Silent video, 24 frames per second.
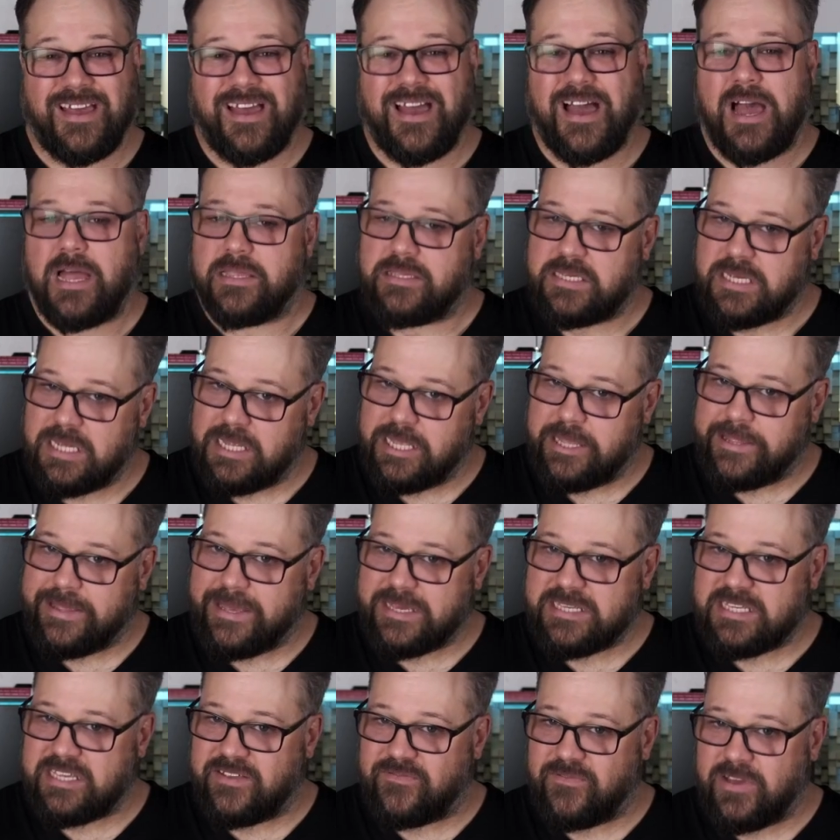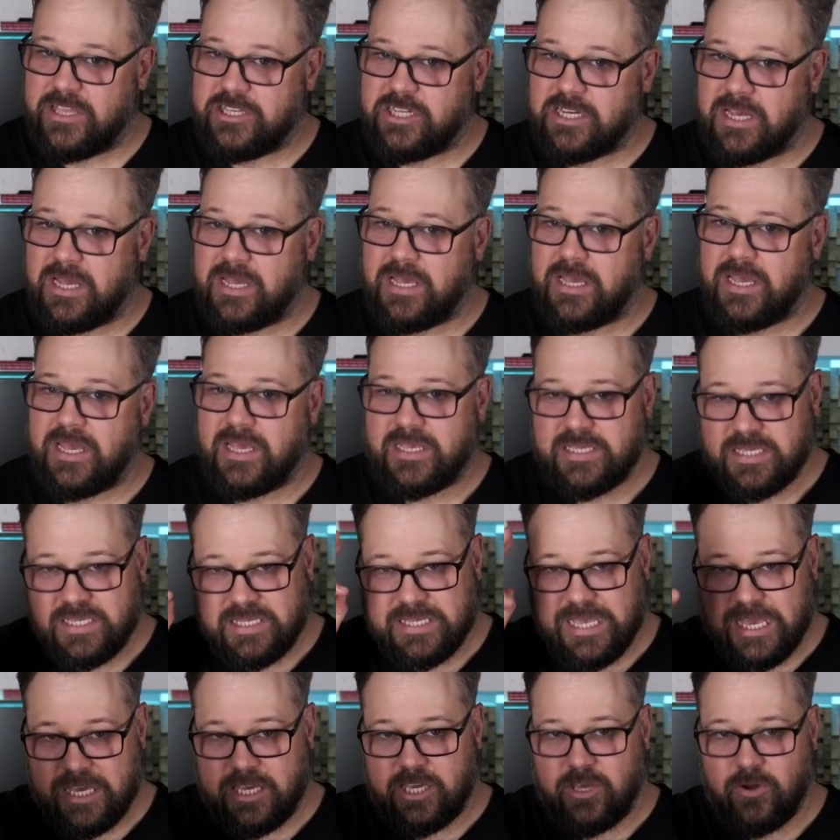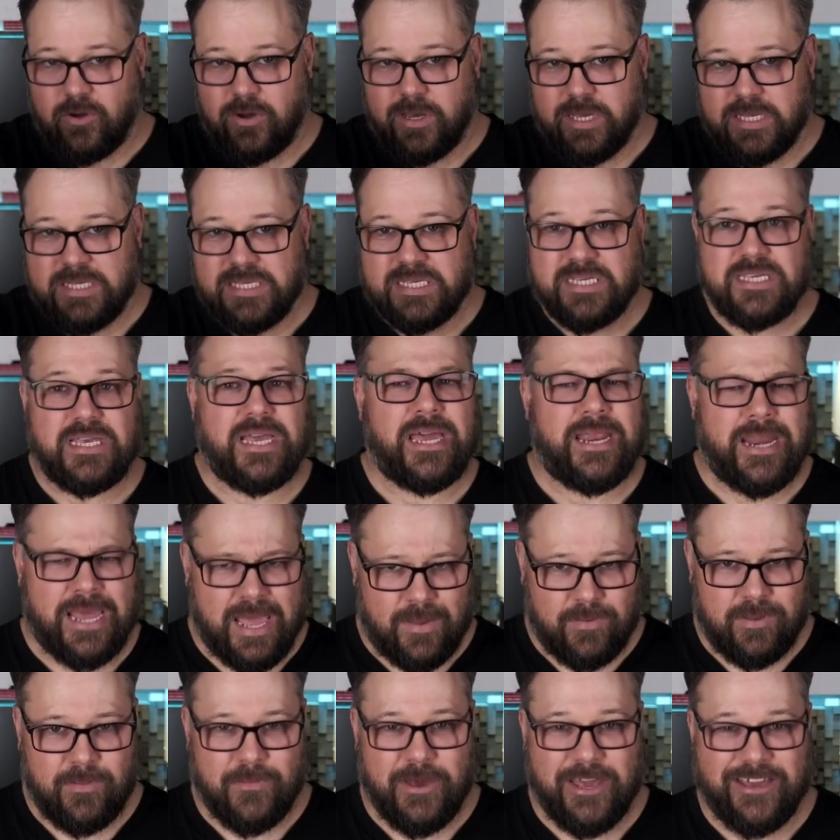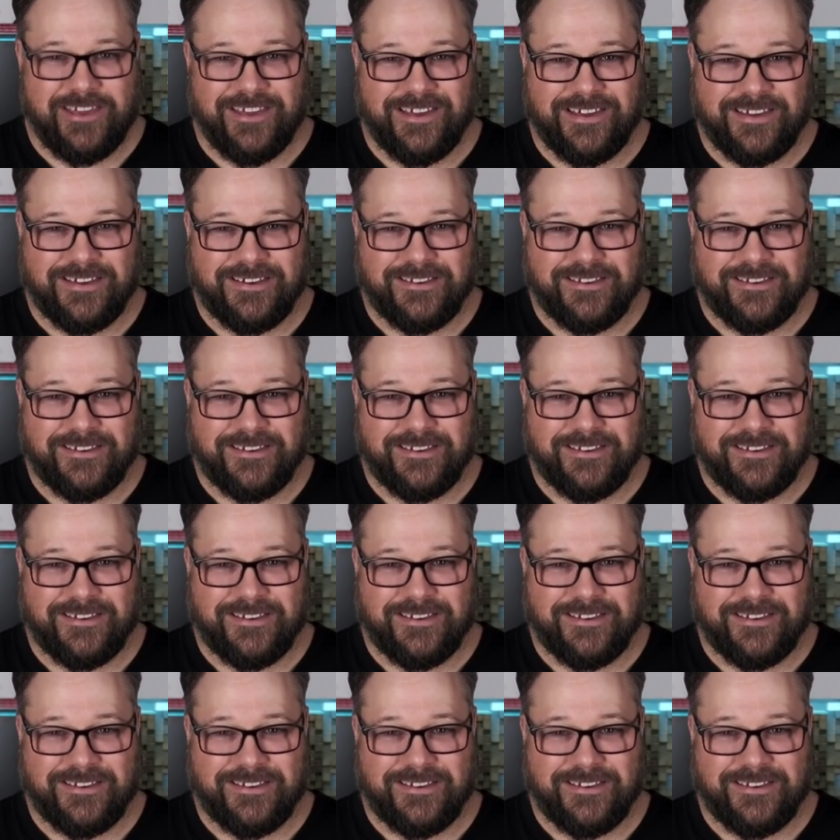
Until our next adventure, stay curious and happy making.